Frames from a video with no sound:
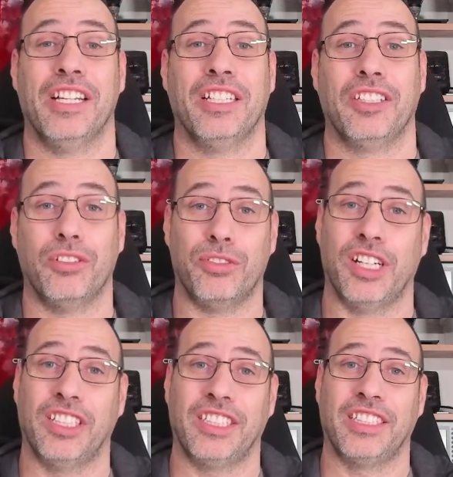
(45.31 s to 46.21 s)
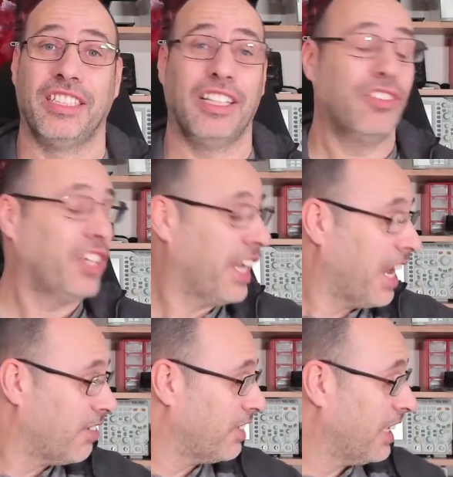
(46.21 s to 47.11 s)
So first, we
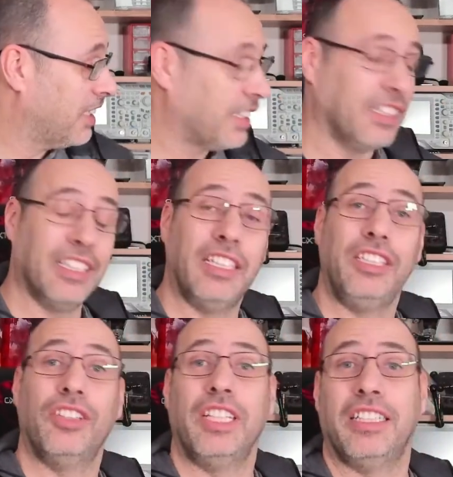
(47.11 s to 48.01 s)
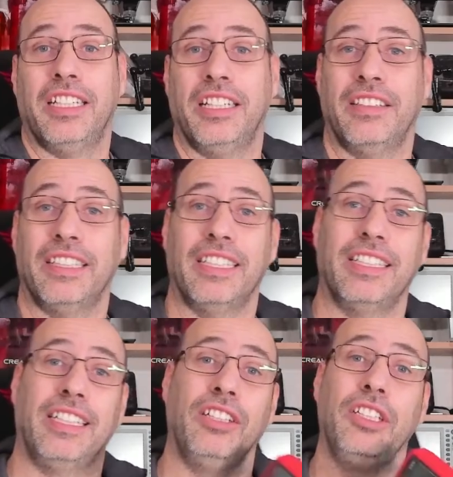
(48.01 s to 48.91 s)
have this Uni-T
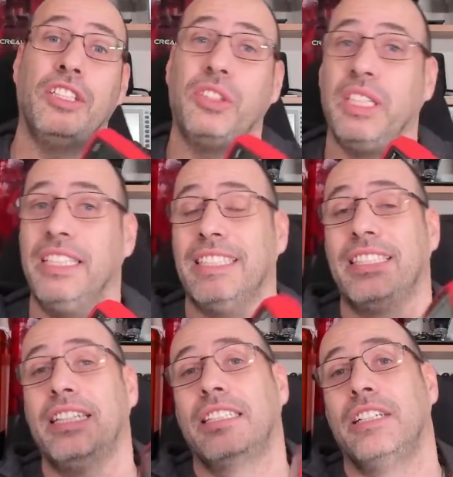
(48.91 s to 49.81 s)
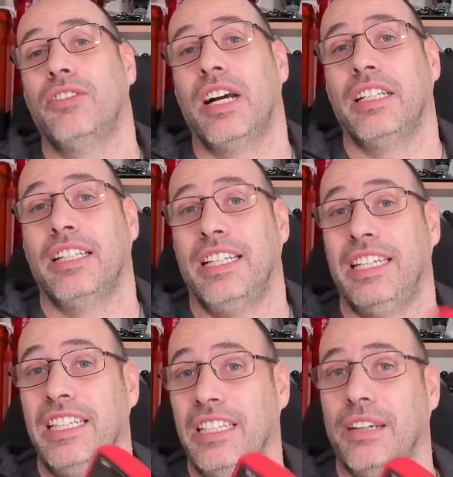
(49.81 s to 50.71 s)

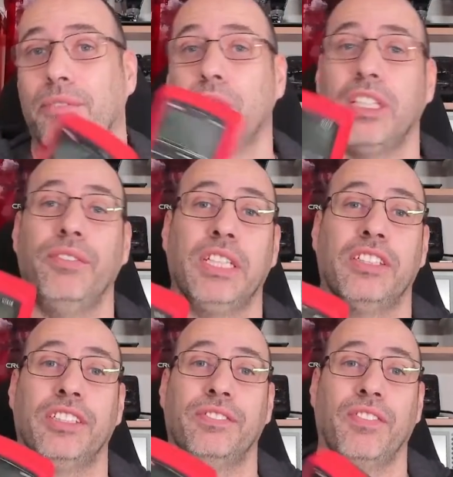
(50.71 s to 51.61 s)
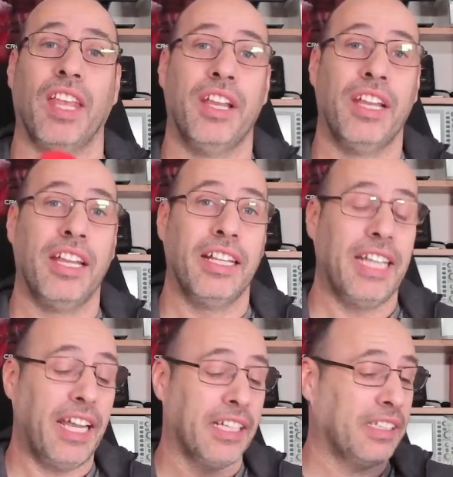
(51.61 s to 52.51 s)
UT61E multimeter
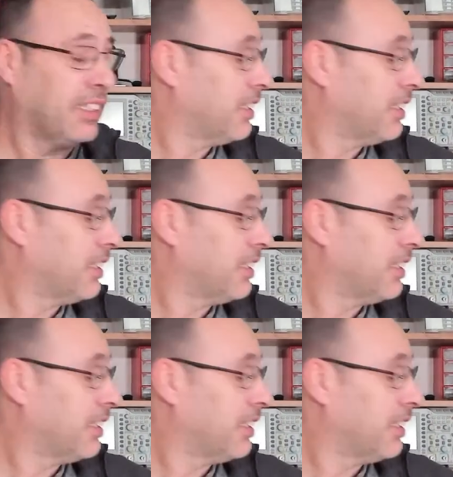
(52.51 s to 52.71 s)
that,